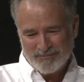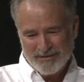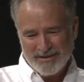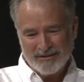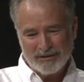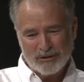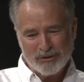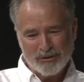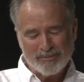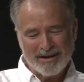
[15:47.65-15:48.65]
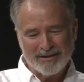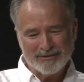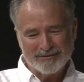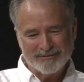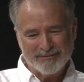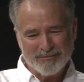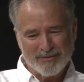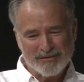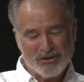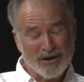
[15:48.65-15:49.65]
tend to learn about
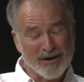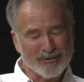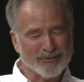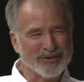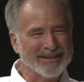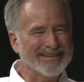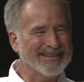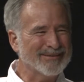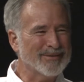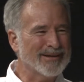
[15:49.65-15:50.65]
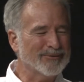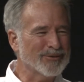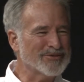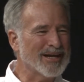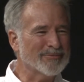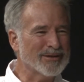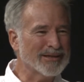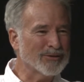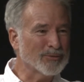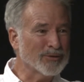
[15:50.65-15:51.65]
geography and about what's happening
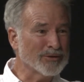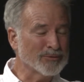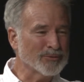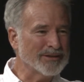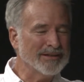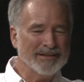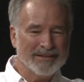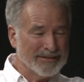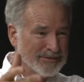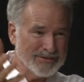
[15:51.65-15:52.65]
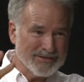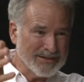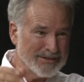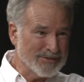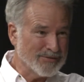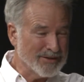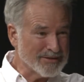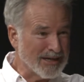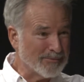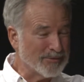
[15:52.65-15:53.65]
in the world when these kinds of things
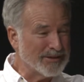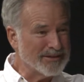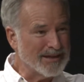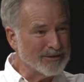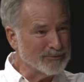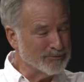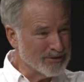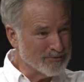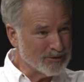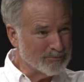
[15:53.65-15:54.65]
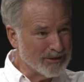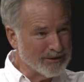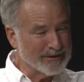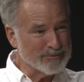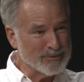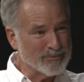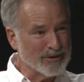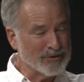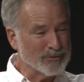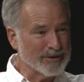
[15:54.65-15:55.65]
happen. And now Central America has been
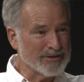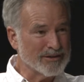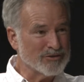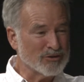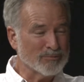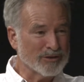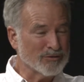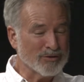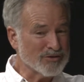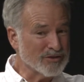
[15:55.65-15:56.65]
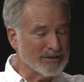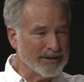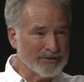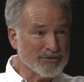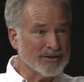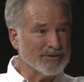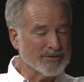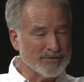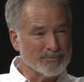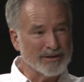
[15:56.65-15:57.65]
brought to our attention. But of course, the United States
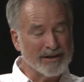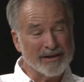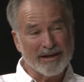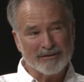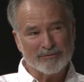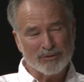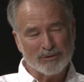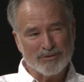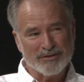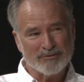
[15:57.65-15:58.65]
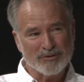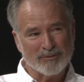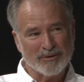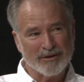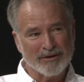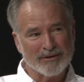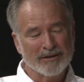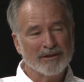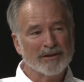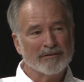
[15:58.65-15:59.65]
has played an active role in Central America
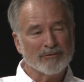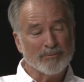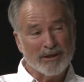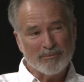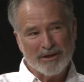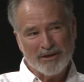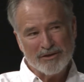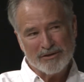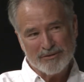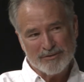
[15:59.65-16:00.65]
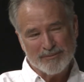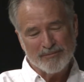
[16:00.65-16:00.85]
for many, many years.